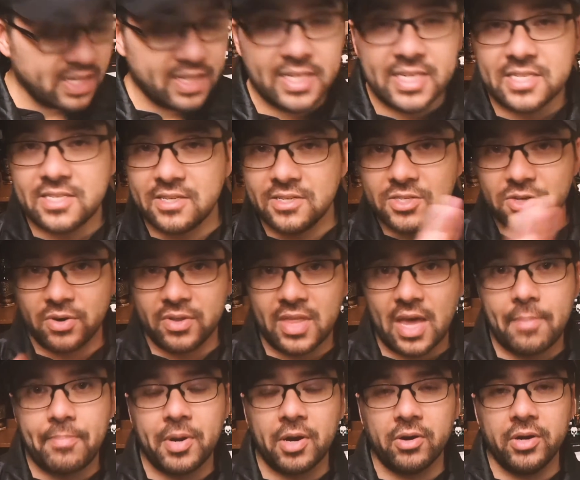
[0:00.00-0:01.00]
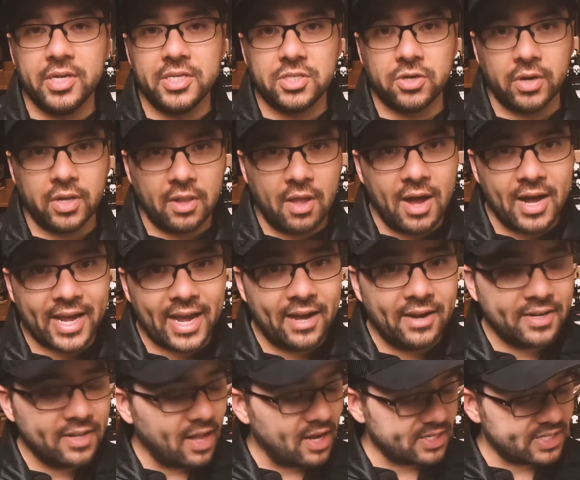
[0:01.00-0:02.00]
at least during that period during
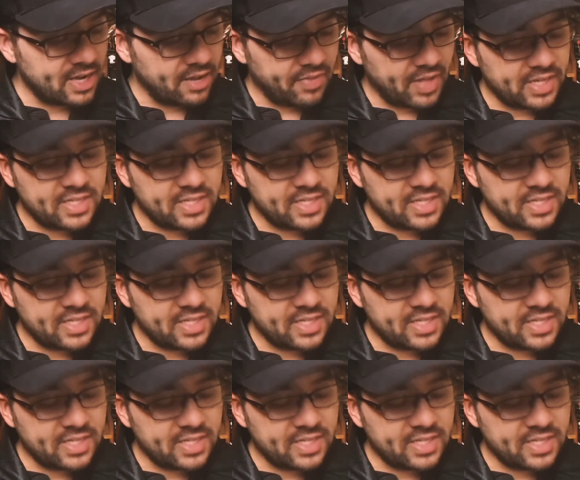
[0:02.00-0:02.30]
lockdown.